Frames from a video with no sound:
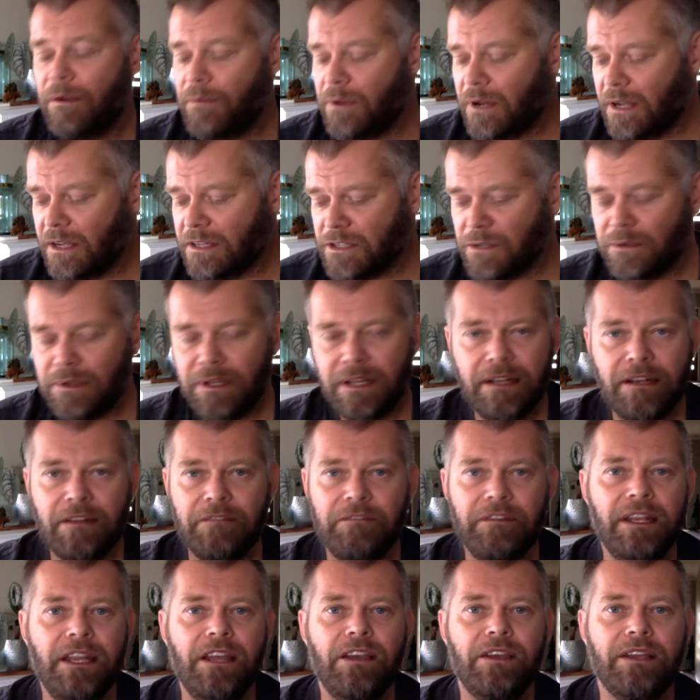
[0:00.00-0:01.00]
I do it in a
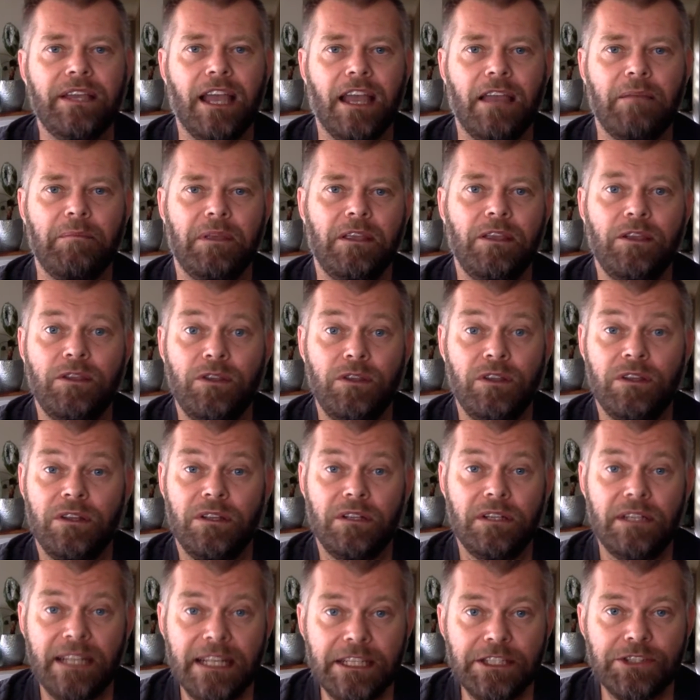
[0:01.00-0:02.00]
video game?
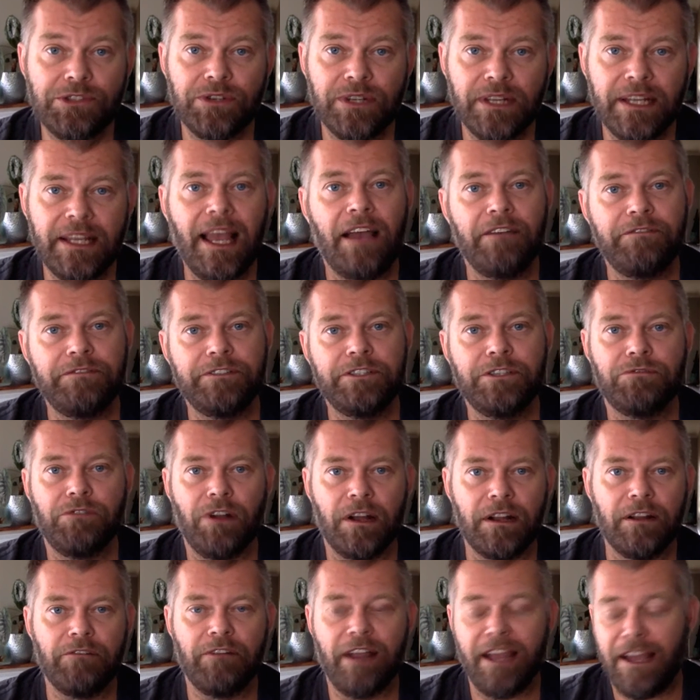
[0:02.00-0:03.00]
You literally have to
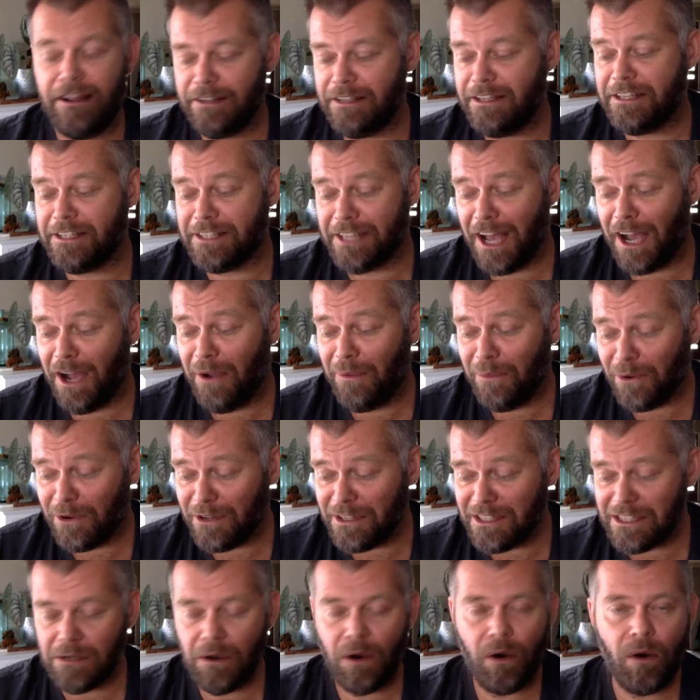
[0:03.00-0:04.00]
run around in Star
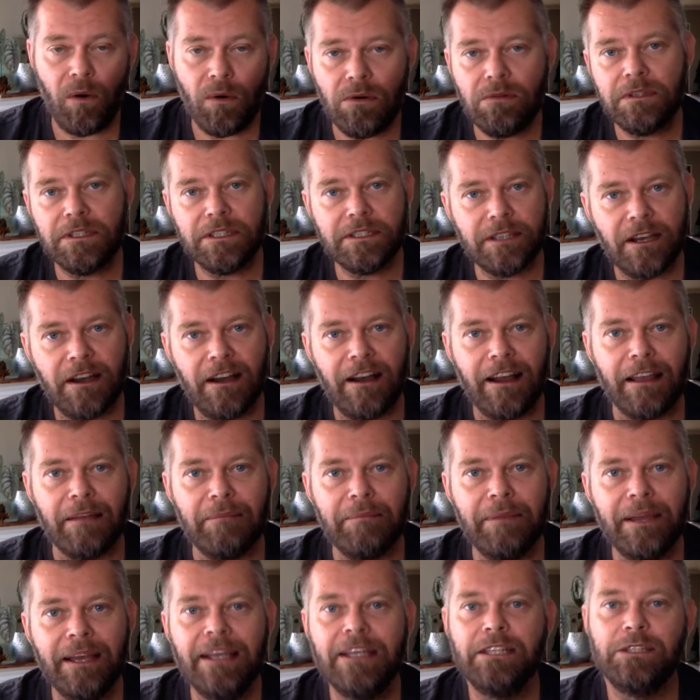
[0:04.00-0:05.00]
Wars all the
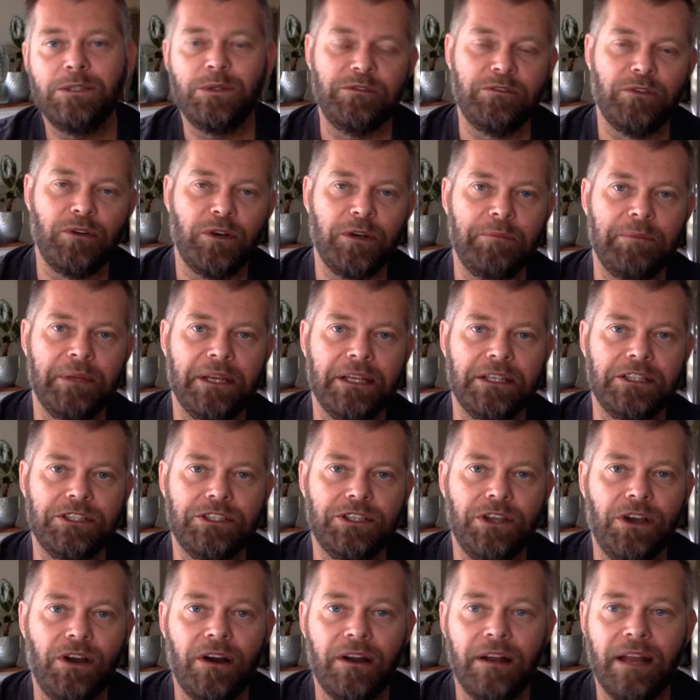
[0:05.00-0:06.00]
time to avoid being
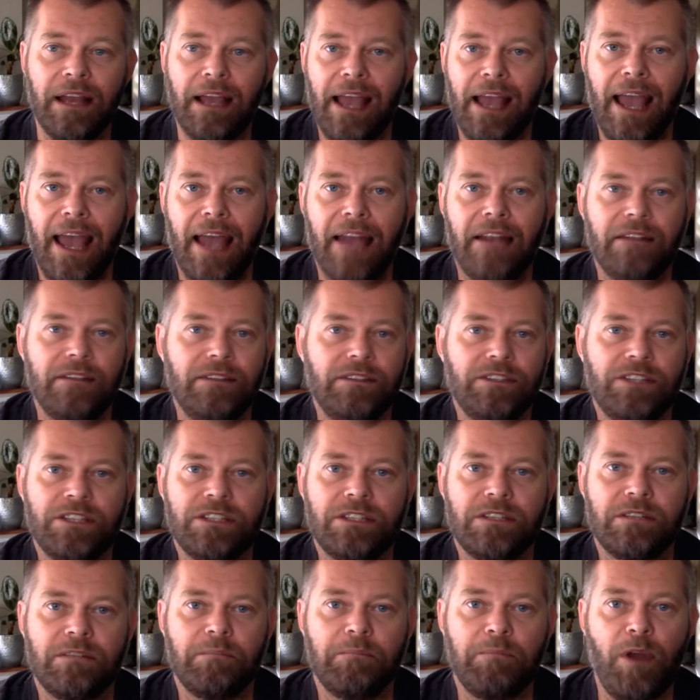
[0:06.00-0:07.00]
shot. And
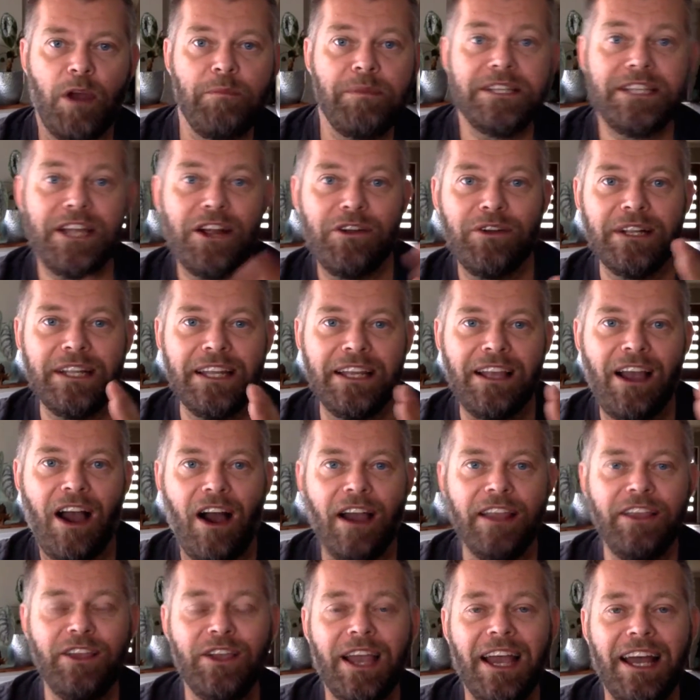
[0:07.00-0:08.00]
just momentarily,
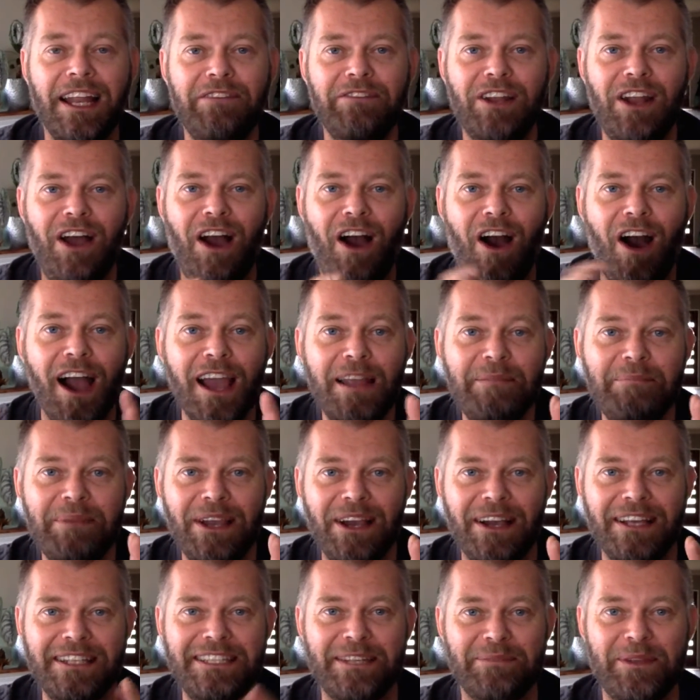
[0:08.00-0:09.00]
you can't even hide
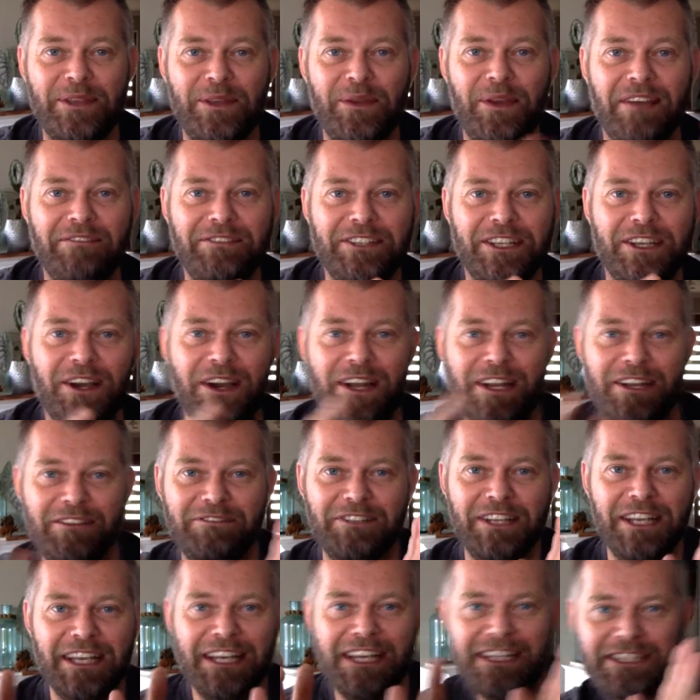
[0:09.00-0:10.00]
behind something. You have to kind
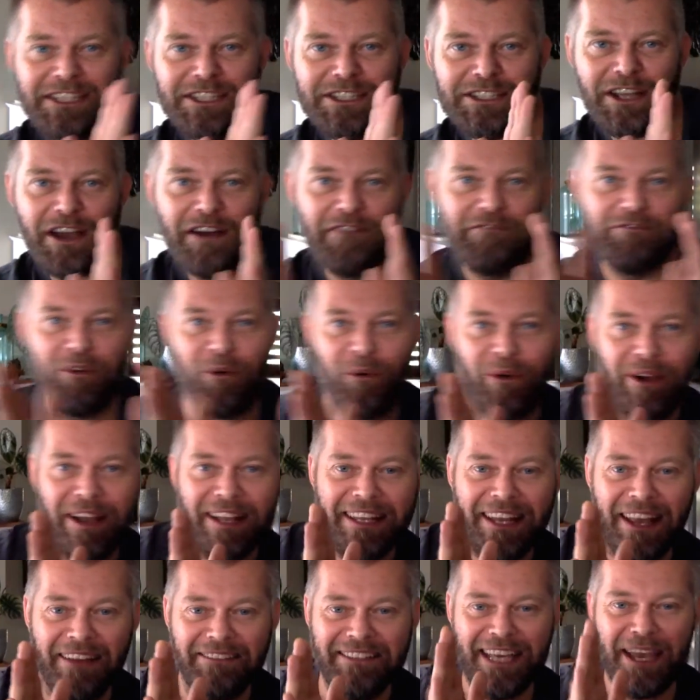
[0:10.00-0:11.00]
of just
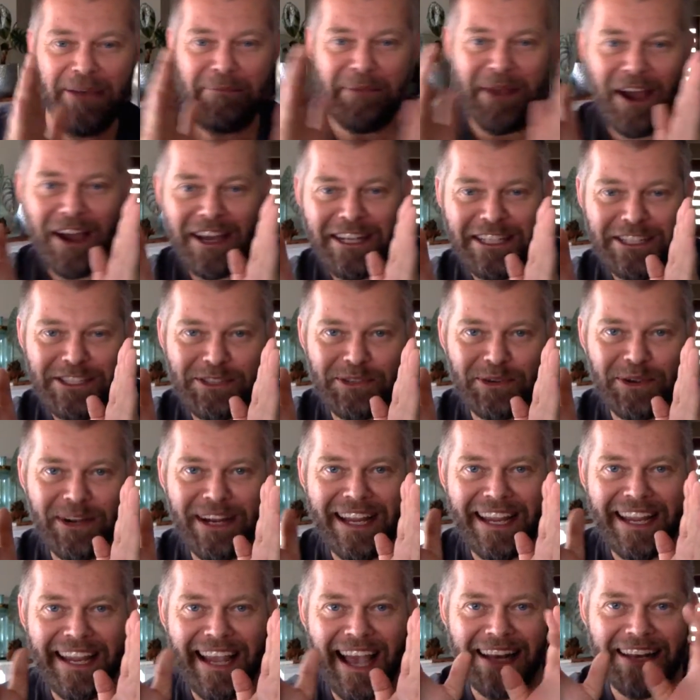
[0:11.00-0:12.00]
avoid. You have to get behind a tree.